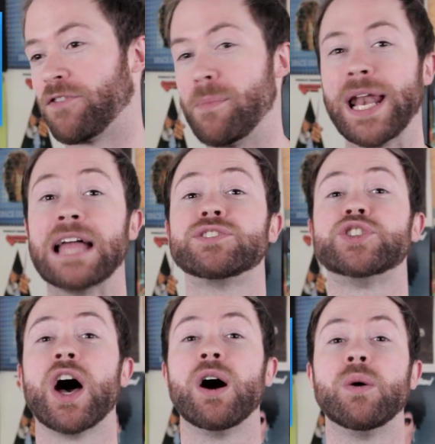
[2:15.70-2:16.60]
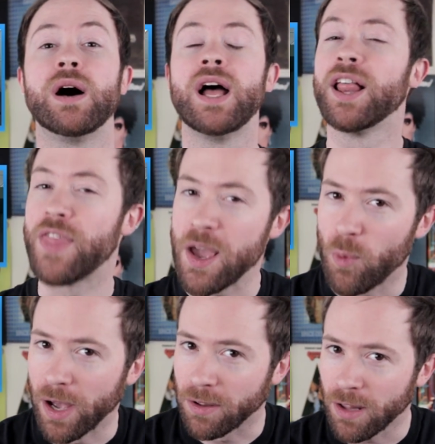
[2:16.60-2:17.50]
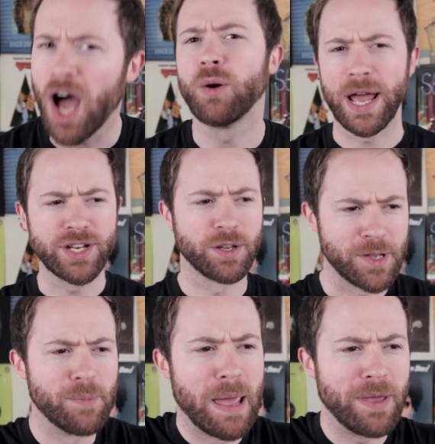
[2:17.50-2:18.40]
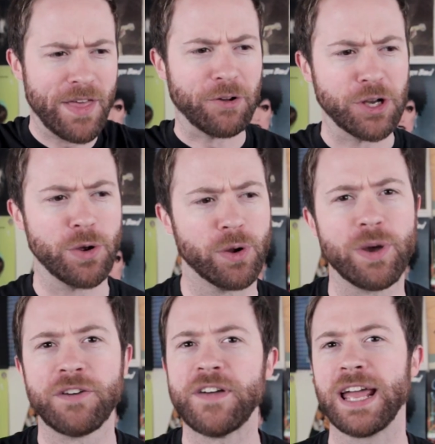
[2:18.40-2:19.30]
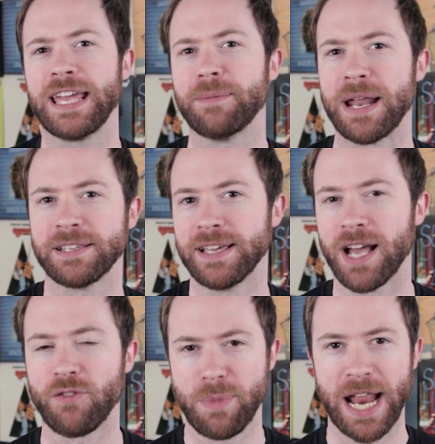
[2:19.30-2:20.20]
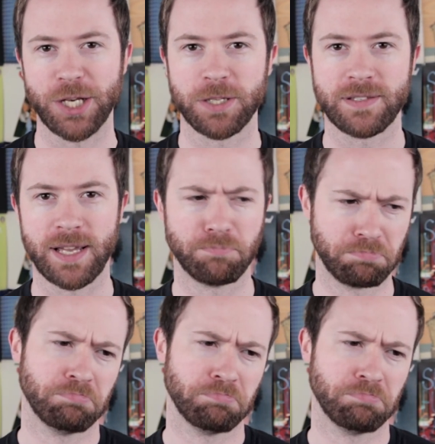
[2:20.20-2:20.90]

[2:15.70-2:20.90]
from it, and so they will. Oh, and also maybe they'll canoodle with a vague yet menacing government agency.